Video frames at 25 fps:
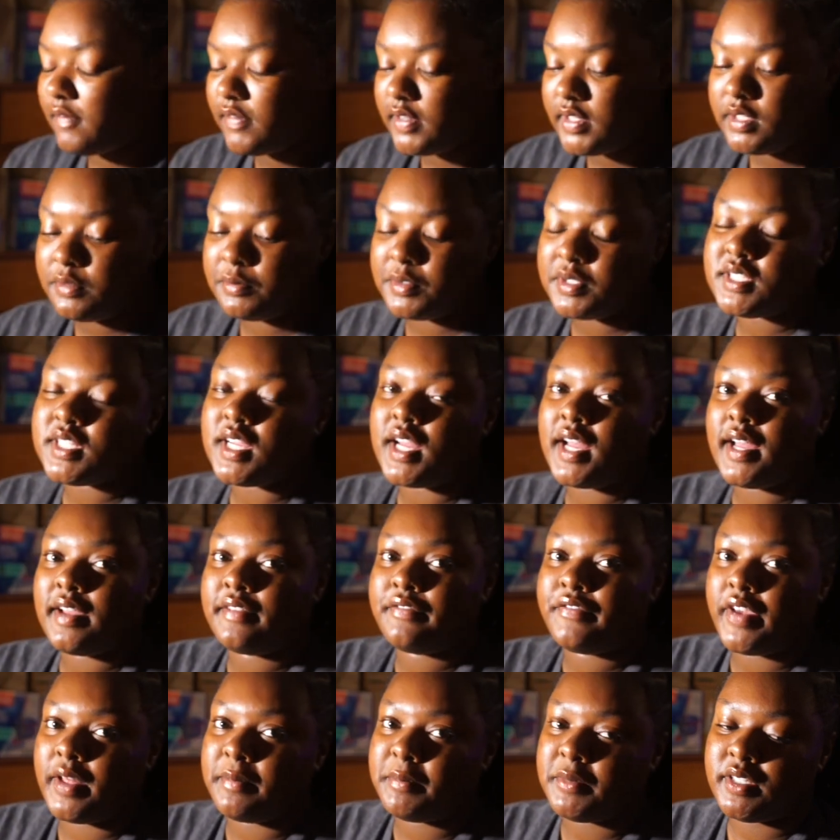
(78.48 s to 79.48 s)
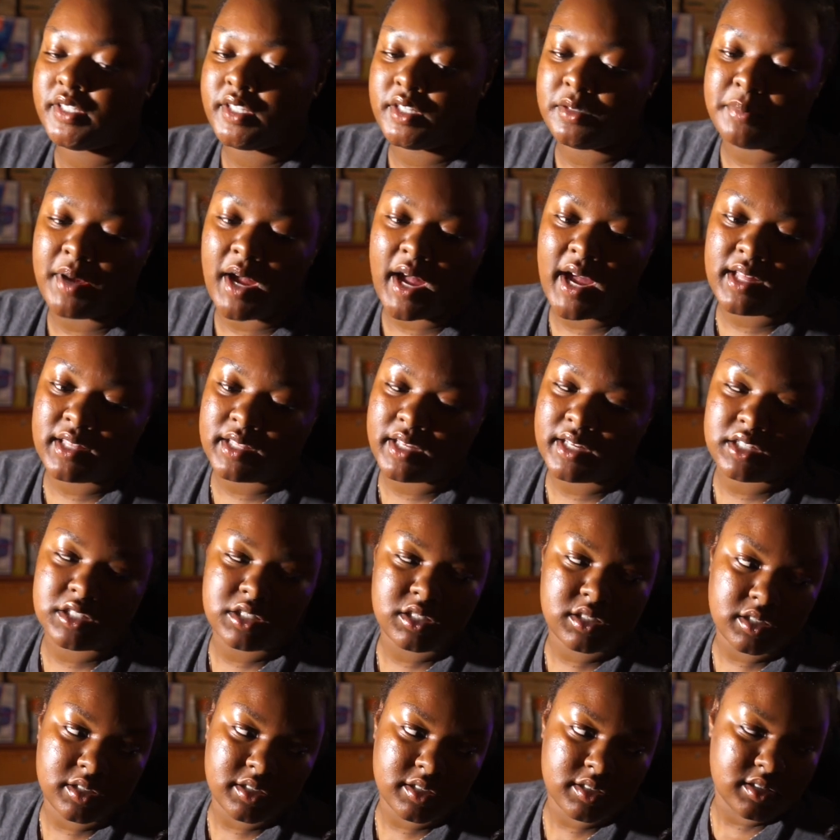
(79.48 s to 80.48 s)
really wish I had family nearby. Like,
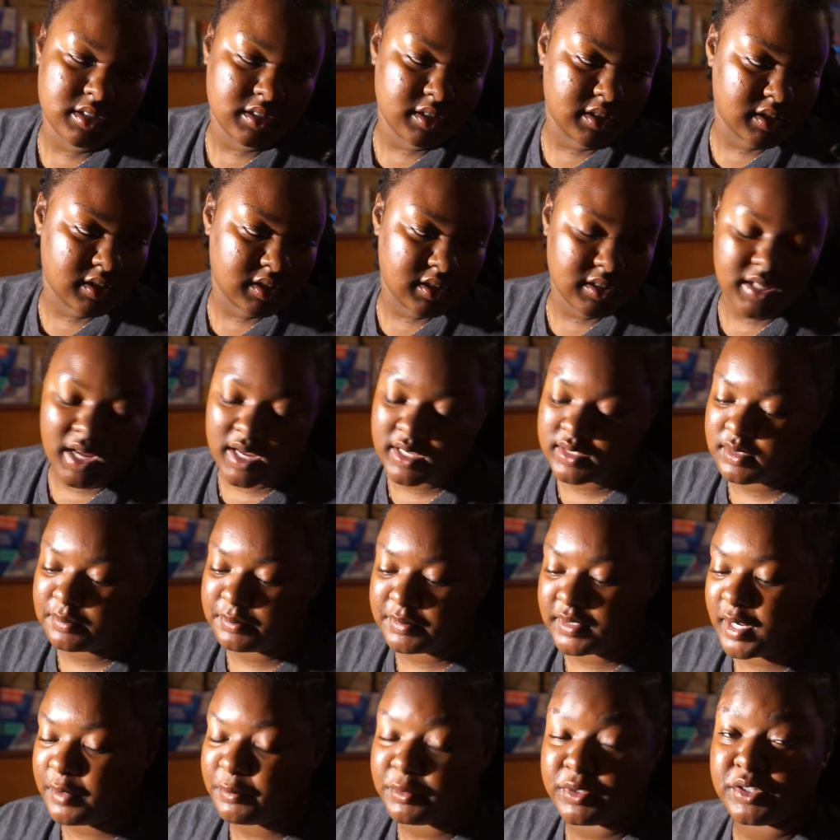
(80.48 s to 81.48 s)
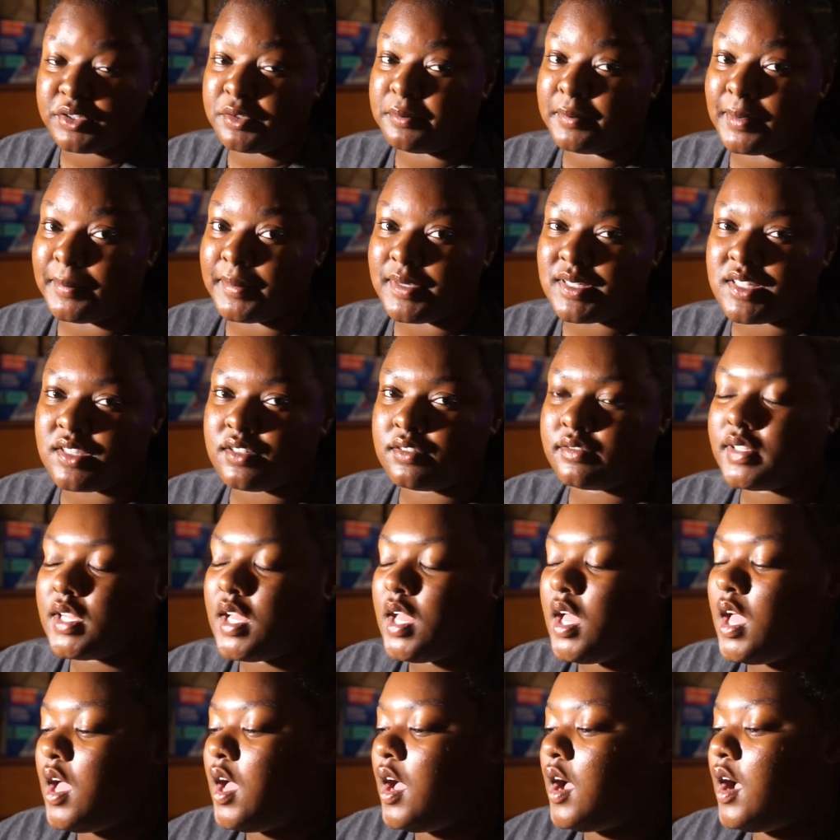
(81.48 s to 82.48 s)
seriously, this is not something I want to do by myself.
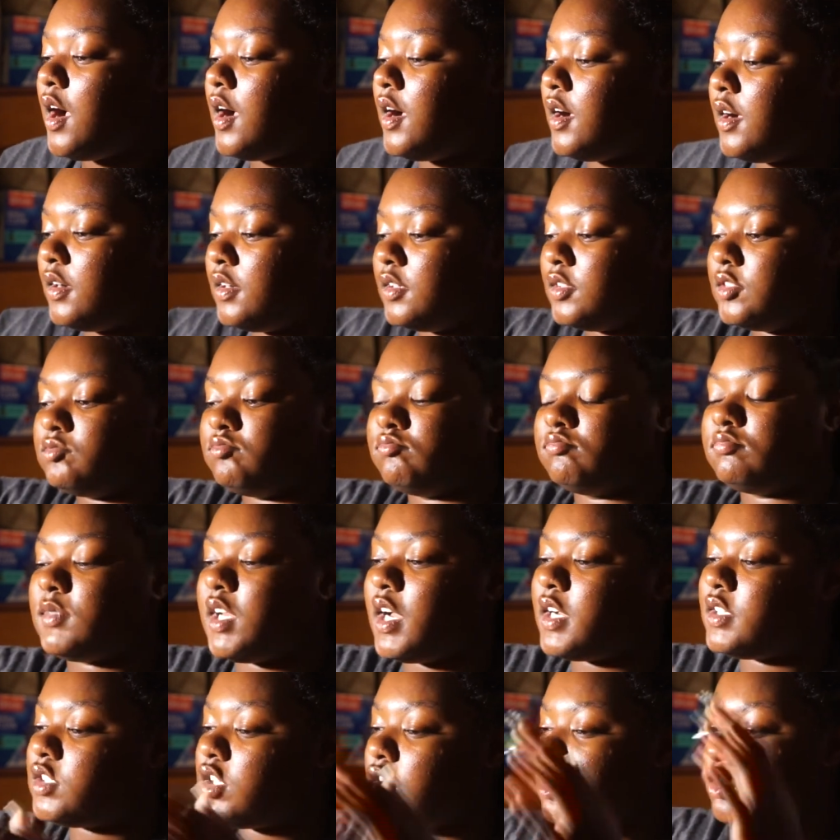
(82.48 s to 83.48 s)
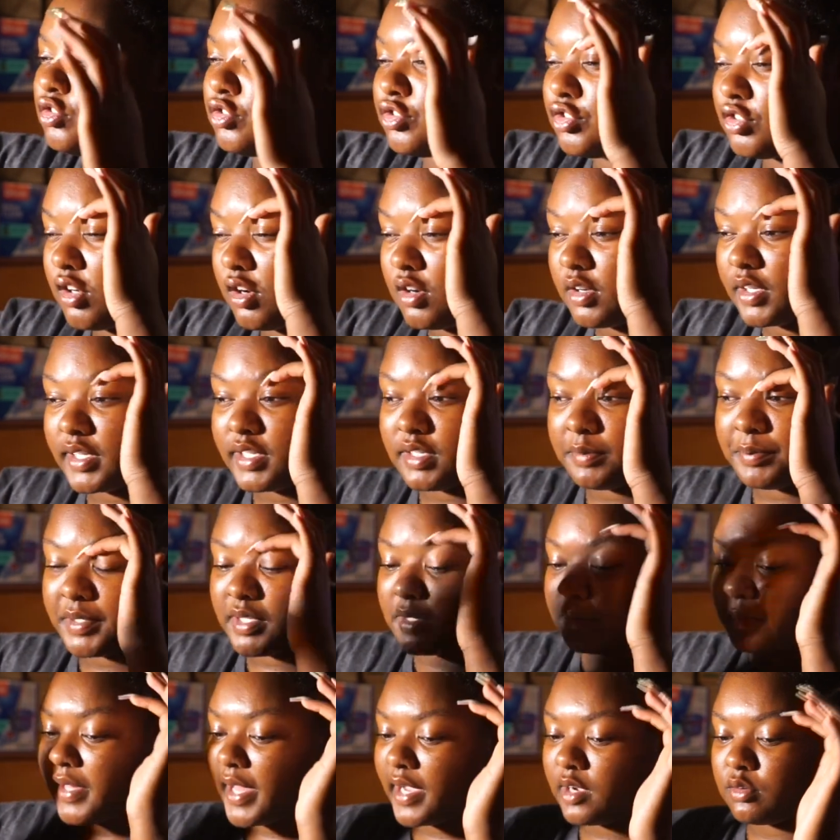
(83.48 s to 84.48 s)
I know, strong,
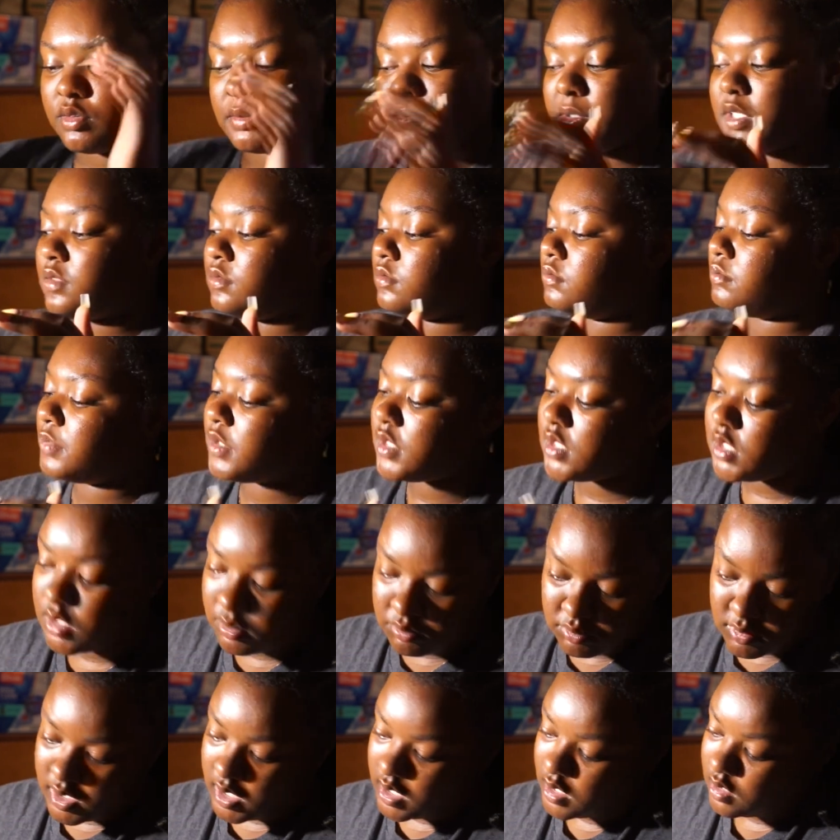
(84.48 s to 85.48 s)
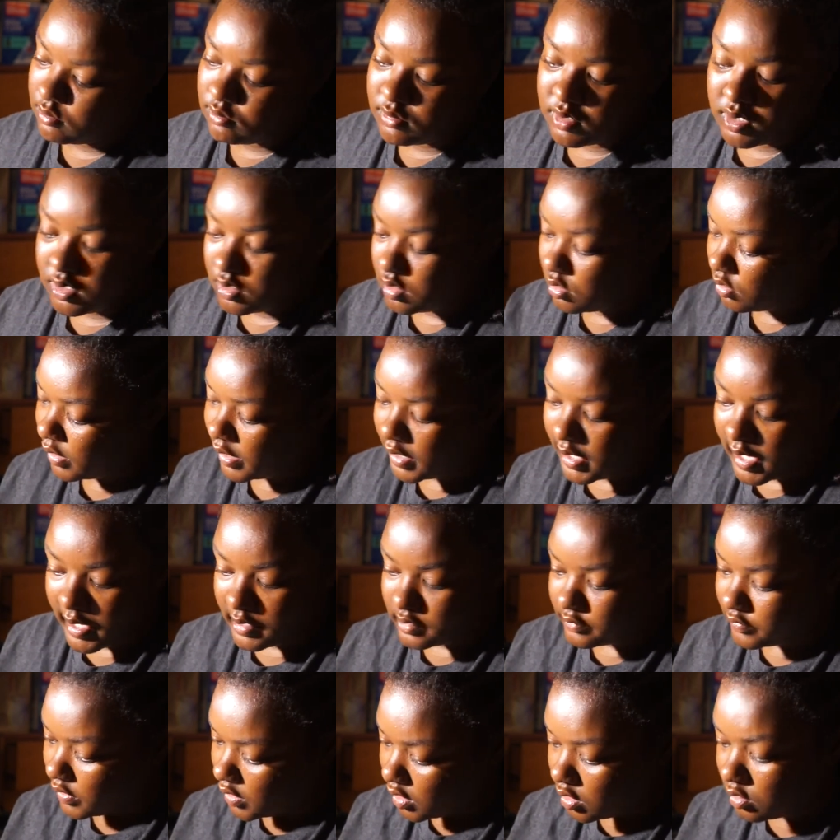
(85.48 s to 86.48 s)
independent black woman, but sometimes it's okay to
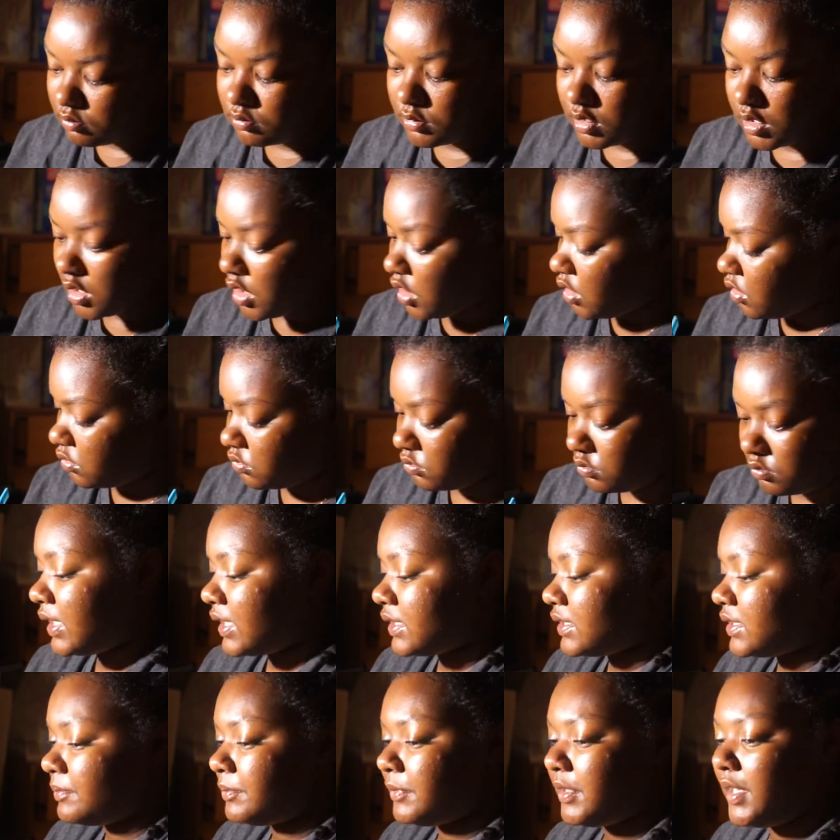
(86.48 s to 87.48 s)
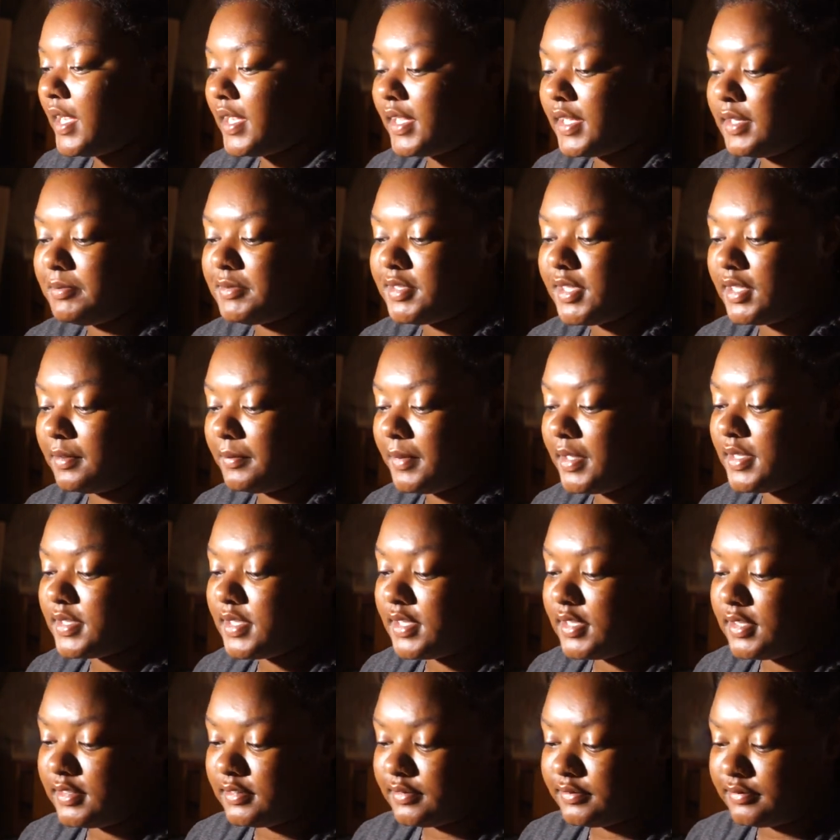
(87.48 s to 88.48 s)
ask for help, you know? That's something I keep telling
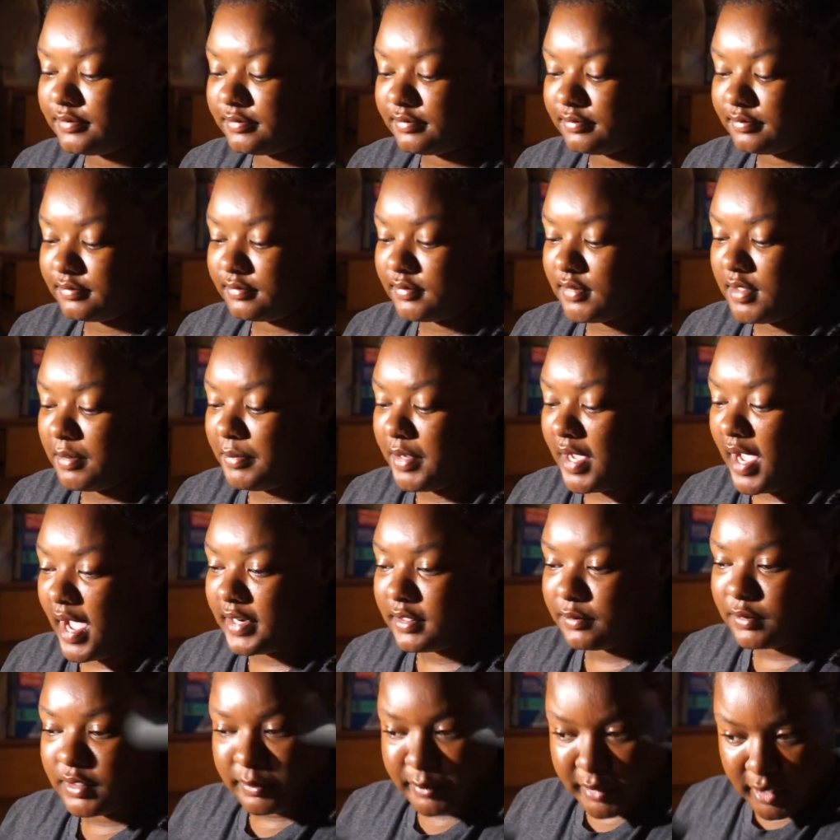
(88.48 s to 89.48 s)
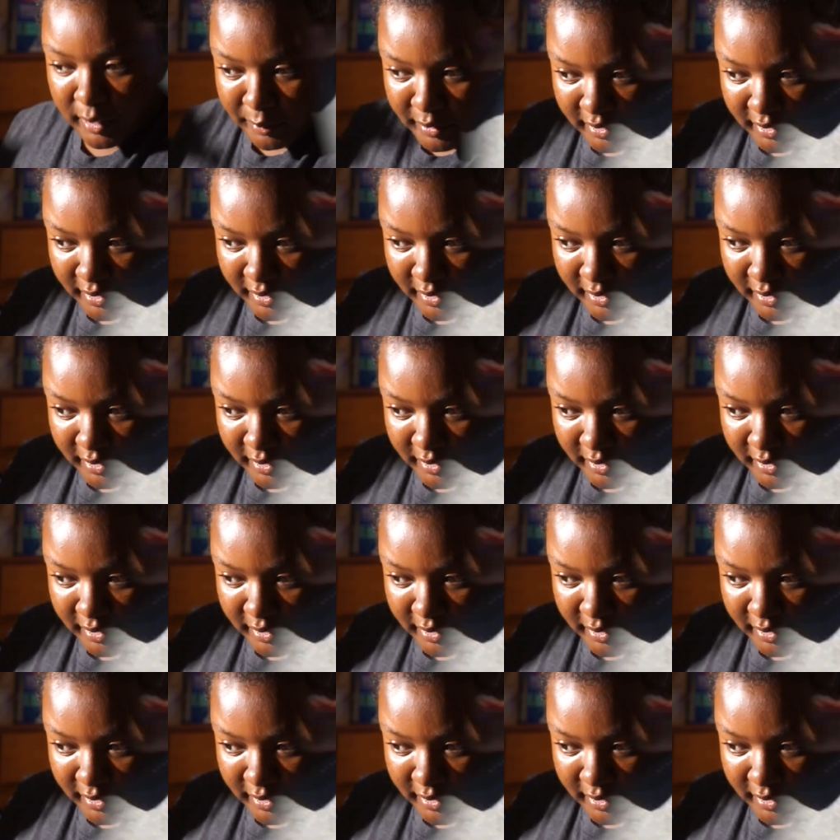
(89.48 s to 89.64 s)
myself. But I don't want to be a